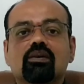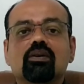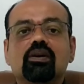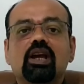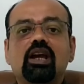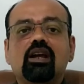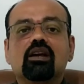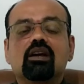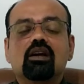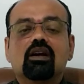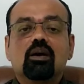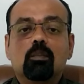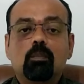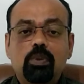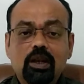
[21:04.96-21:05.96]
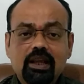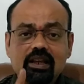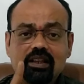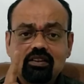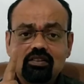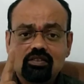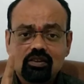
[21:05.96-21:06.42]
Okay?
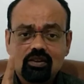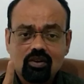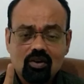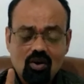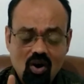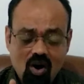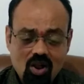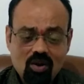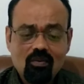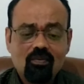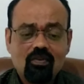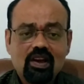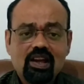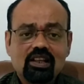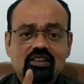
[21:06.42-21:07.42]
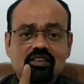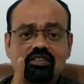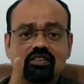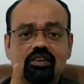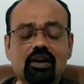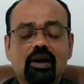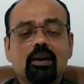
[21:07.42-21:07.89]
Please always
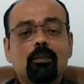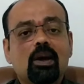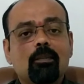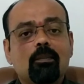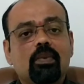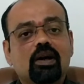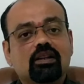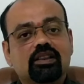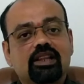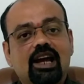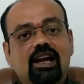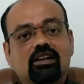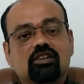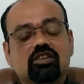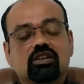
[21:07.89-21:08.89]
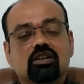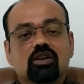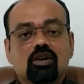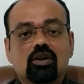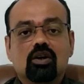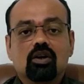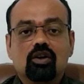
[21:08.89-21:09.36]
remember that
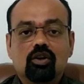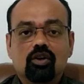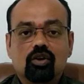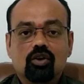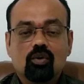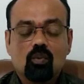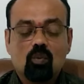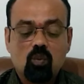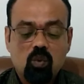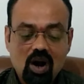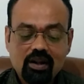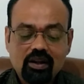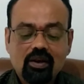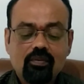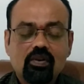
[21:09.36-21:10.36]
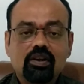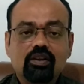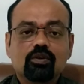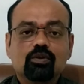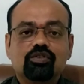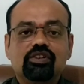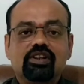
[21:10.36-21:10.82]
whatever
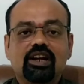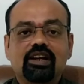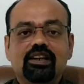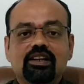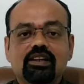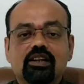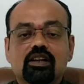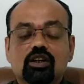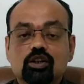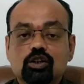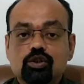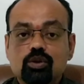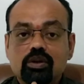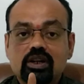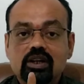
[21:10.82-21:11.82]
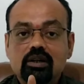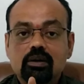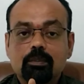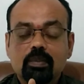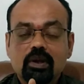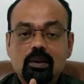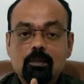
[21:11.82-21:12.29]
you study shouldn't
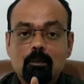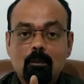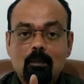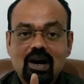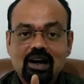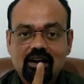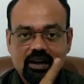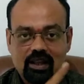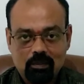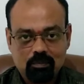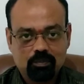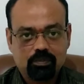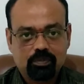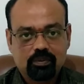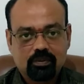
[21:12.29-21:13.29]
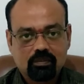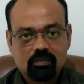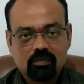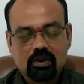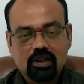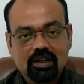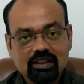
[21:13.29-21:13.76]
be mugged up.
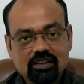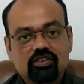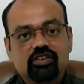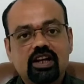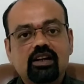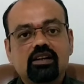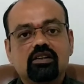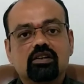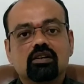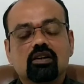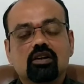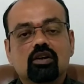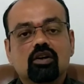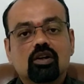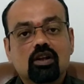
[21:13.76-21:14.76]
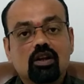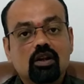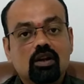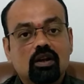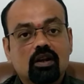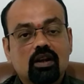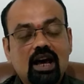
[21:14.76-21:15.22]
Instead,
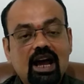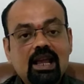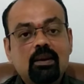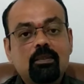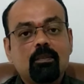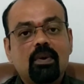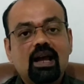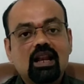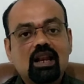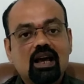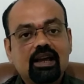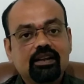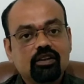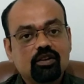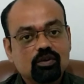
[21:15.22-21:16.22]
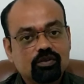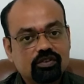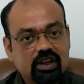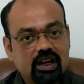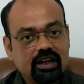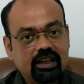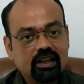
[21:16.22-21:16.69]
line by line you
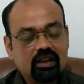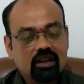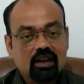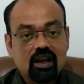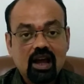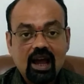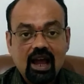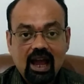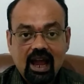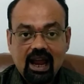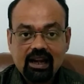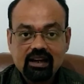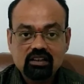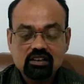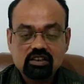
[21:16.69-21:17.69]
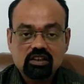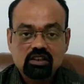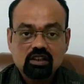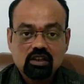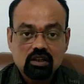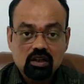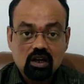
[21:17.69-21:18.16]
study and
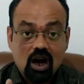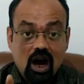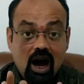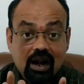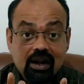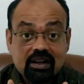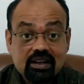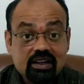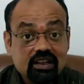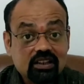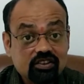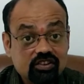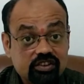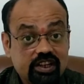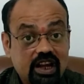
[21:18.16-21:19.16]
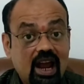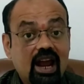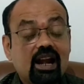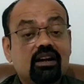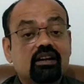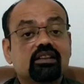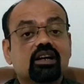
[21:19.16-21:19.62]

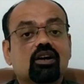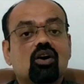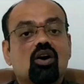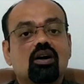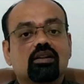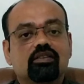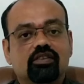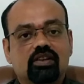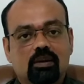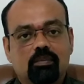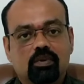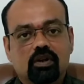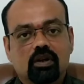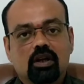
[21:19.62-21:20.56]
understand the concept.